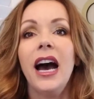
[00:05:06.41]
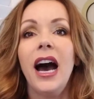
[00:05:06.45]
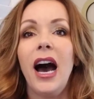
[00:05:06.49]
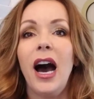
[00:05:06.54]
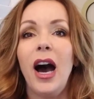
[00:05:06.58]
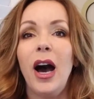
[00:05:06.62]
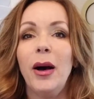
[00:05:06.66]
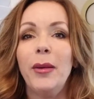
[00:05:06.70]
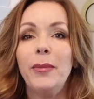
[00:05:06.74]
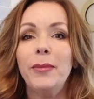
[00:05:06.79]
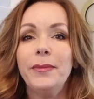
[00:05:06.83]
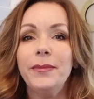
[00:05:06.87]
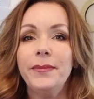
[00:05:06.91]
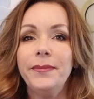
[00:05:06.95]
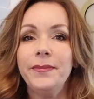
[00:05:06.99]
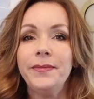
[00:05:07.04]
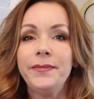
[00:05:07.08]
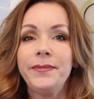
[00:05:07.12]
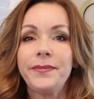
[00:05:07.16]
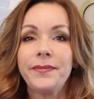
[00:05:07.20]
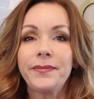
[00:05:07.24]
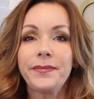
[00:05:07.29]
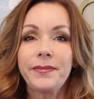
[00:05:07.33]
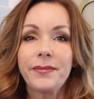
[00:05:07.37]
I
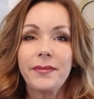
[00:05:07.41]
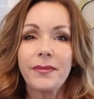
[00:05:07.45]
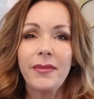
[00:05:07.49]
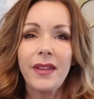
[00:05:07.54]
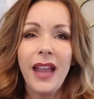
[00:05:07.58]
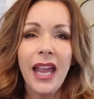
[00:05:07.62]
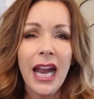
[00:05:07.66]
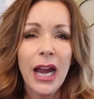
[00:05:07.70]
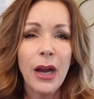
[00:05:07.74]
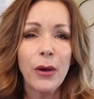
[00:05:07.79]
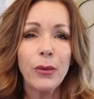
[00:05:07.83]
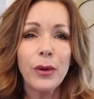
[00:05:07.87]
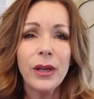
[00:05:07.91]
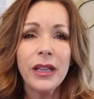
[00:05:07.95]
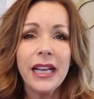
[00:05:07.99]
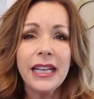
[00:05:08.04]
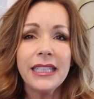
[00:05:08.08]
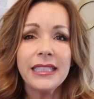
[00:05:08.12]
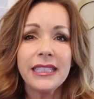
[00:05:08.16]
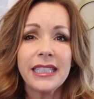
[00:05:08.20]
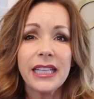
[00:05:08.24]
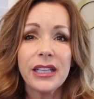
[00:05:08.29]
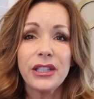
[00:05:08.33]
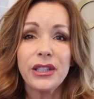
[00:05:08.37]

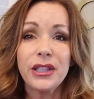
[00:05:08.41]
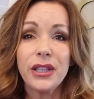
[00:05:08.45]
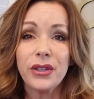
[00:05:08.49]
realized that